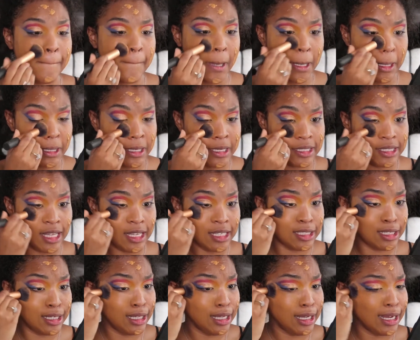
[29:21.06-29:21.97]
a
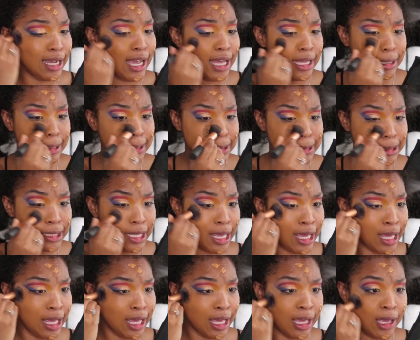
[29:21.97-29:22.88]
necessity. God didn't
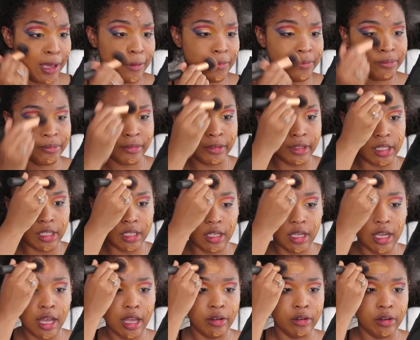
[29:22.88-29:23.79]
say,
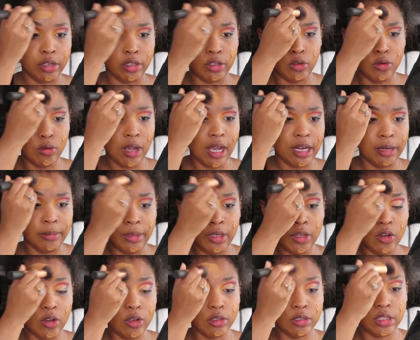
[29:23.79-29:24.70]
Kyra, you gotta be
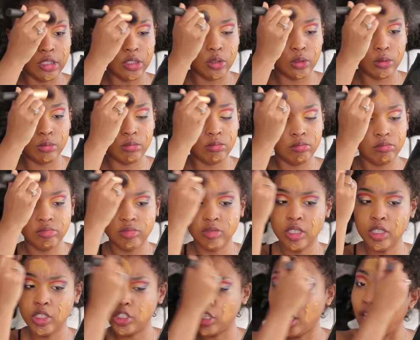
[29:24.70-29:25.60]
on
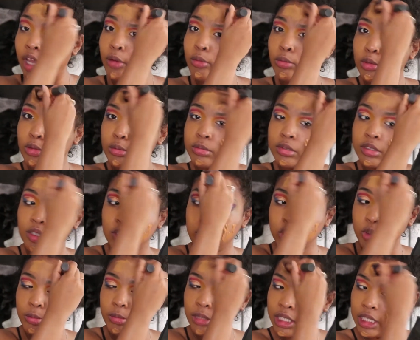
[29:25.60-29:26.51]
the shade room
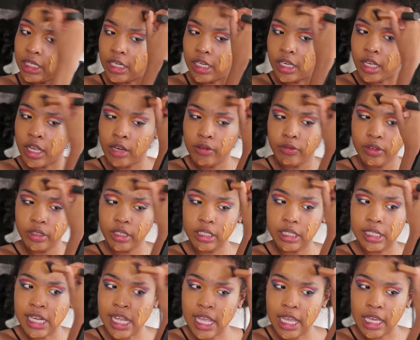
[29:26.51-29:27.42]
social media every
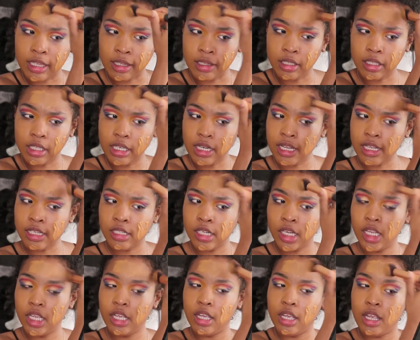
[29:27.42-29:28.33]
day looking at
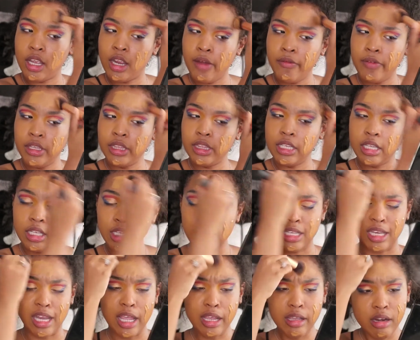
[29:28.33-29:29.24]

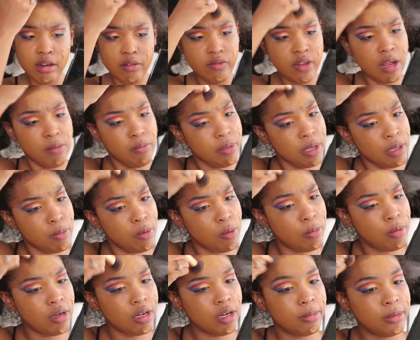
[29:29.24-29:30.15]
everything negative that people
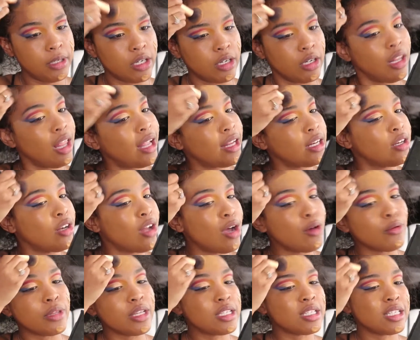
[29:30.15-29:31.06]
put up there. Like,
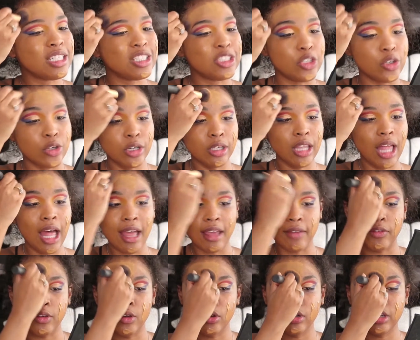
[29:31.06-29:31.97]
no, this is your
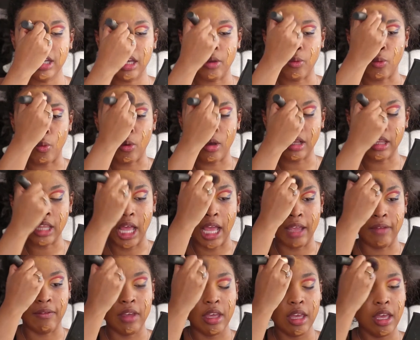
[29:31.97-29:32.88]
life. You only get one
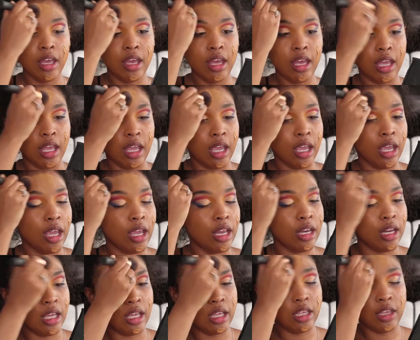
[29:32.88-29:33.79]
life, and
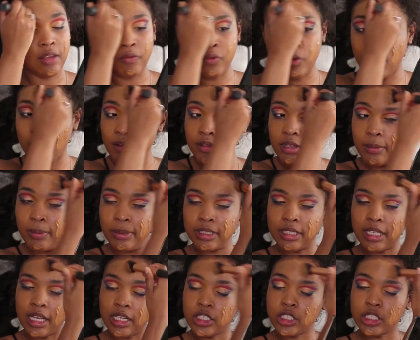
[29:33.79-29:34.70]
if you have to
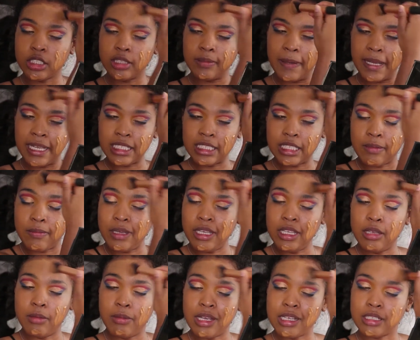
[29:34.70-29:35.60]
protect your space to be
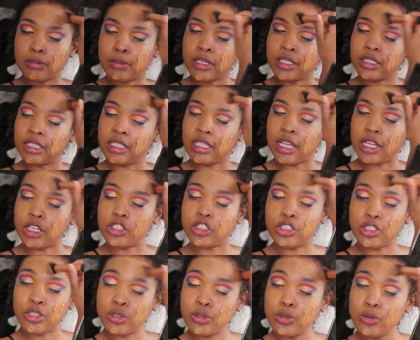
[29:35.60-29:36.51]
the best person that
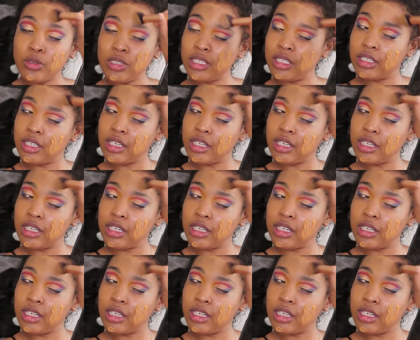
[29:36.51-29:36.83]
you